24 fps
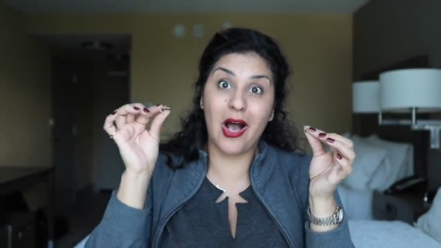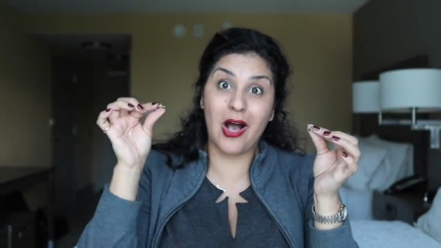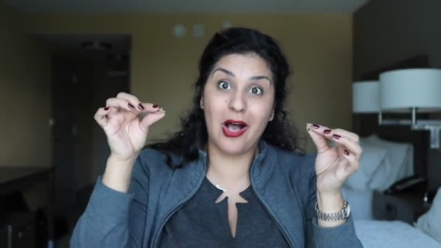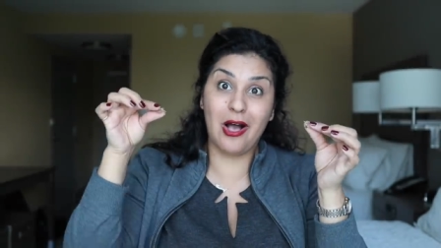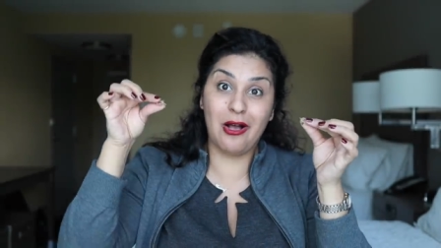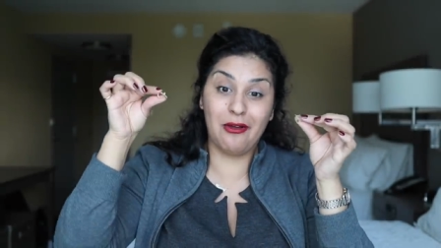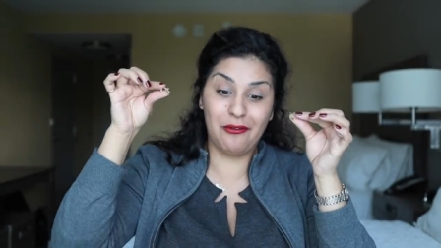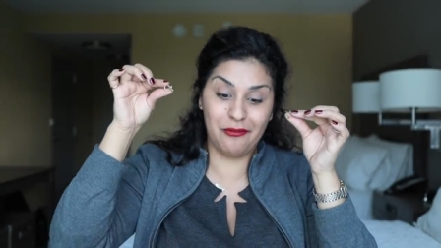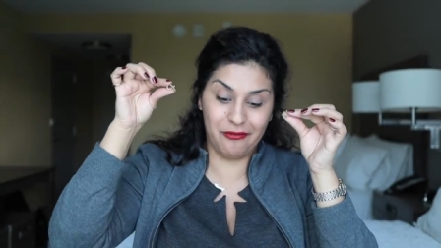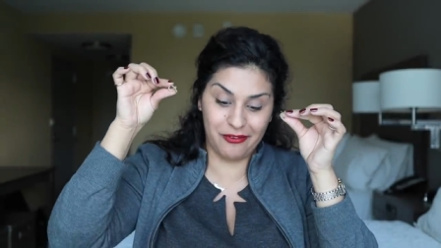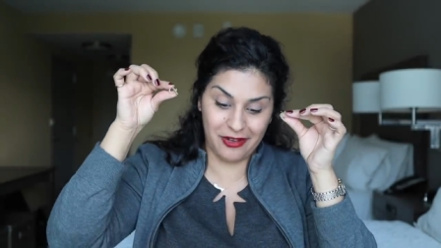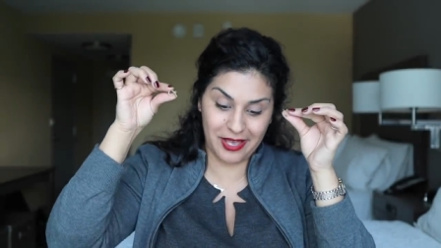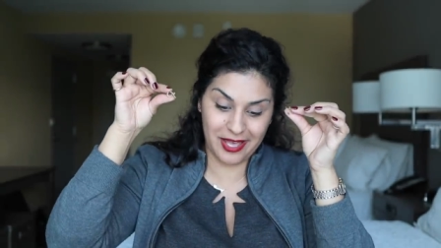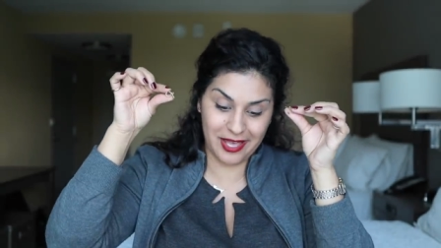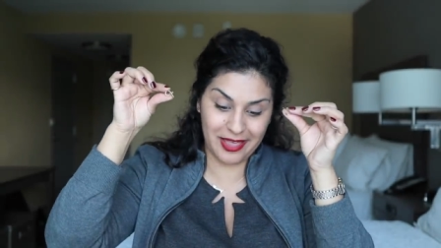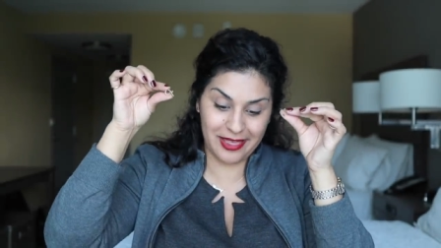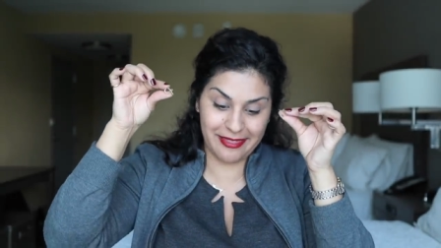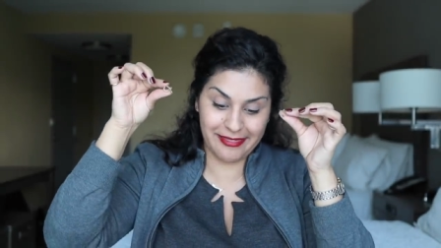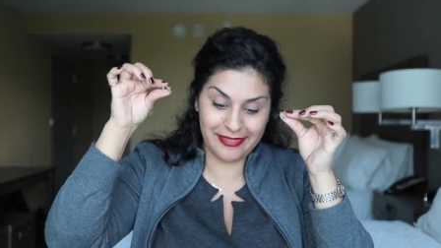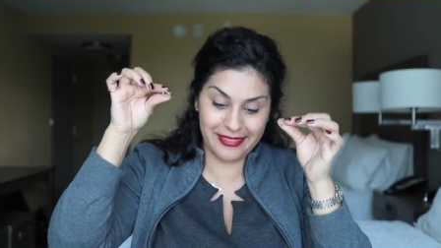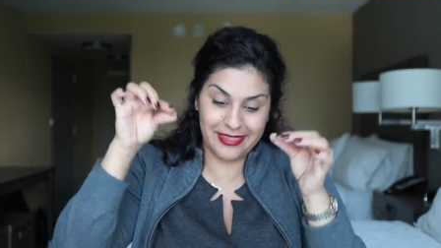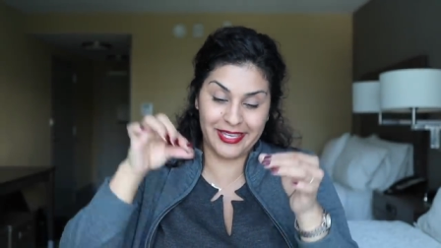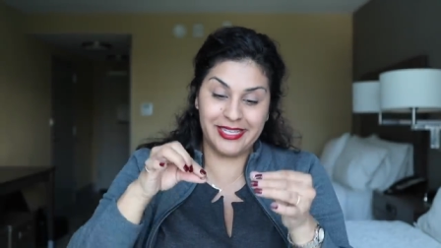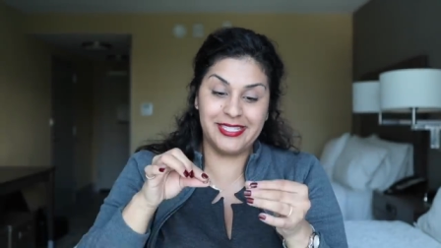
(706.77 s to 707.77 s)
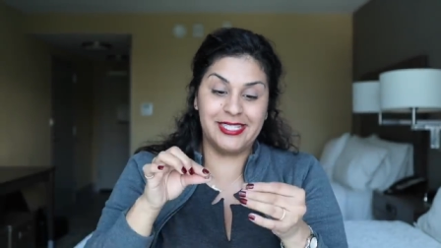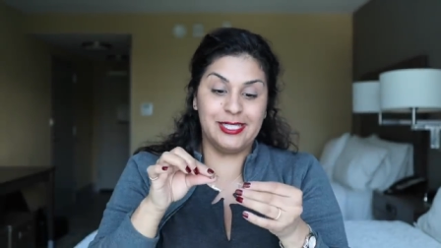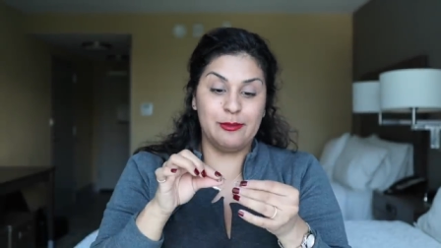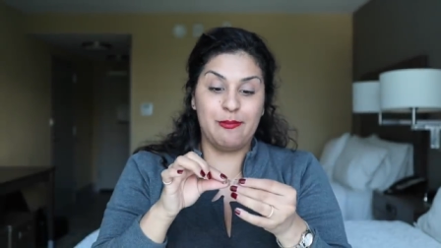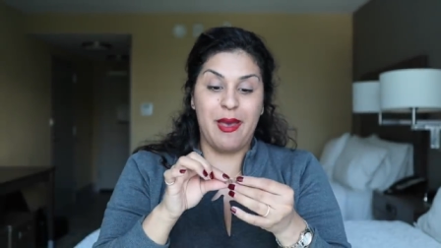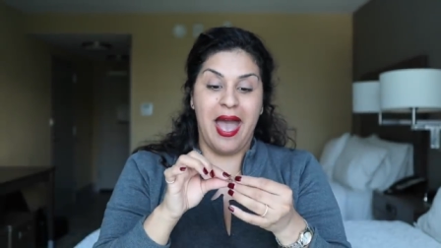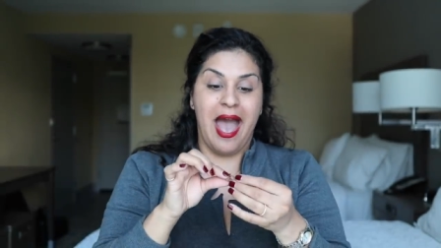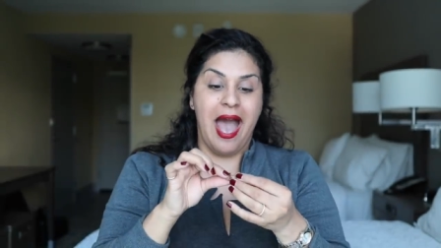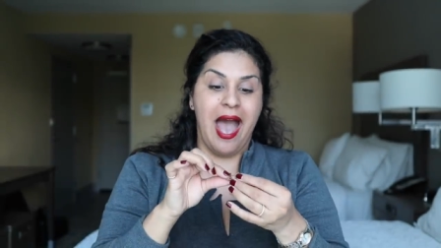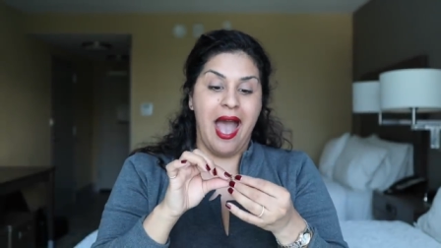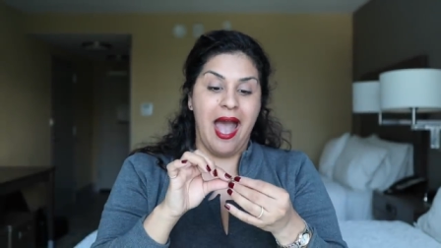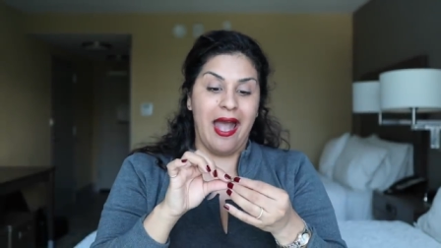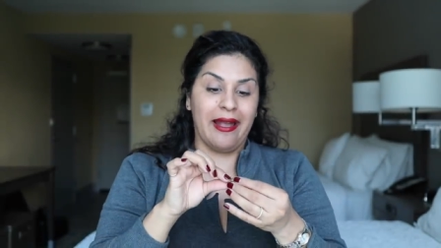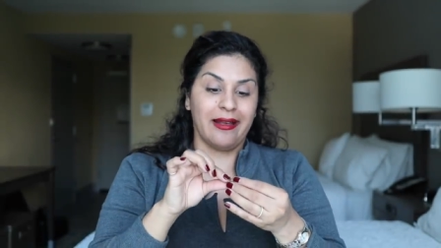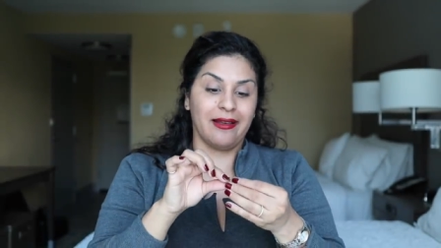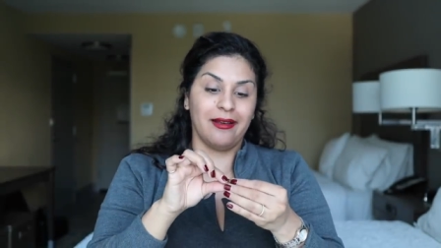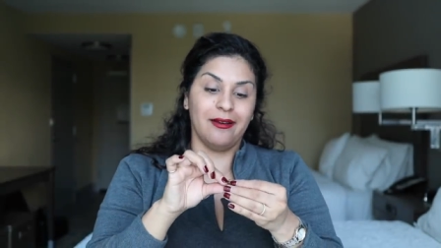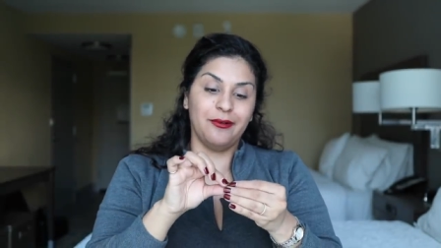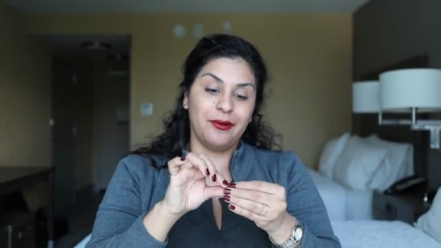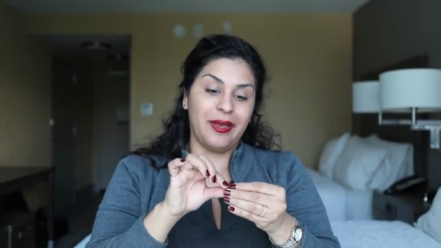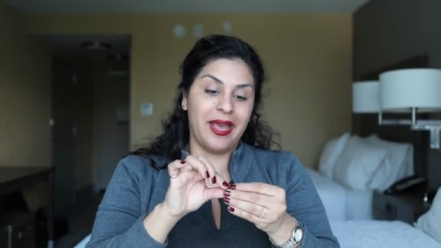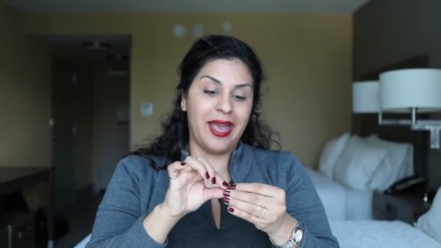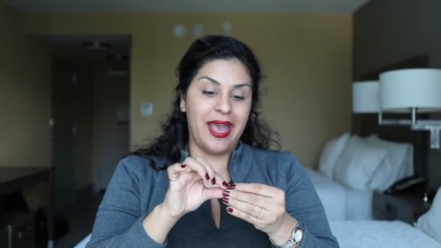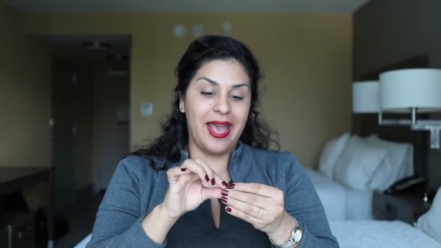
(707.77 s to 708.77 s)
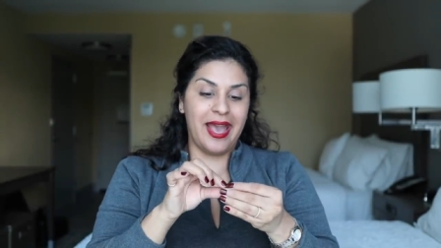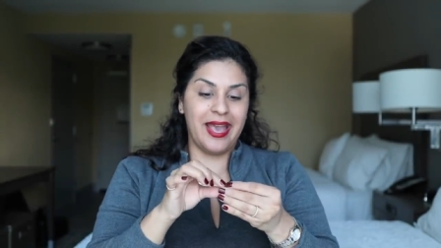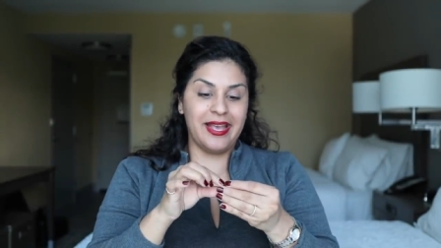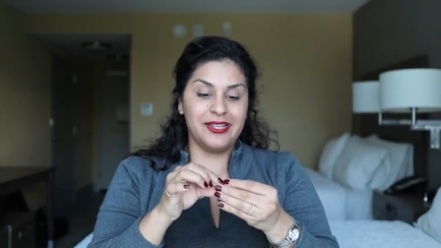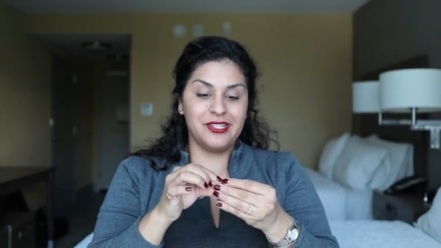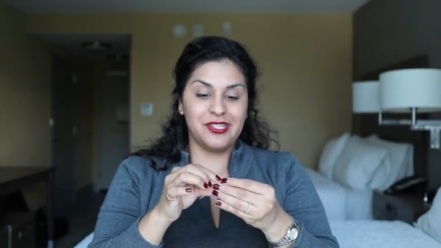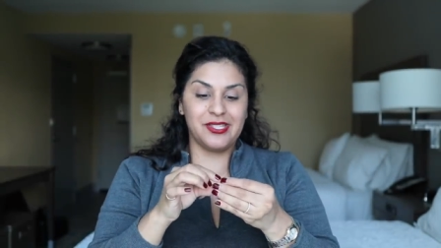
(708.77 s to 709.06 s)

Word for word: of this bag, okay?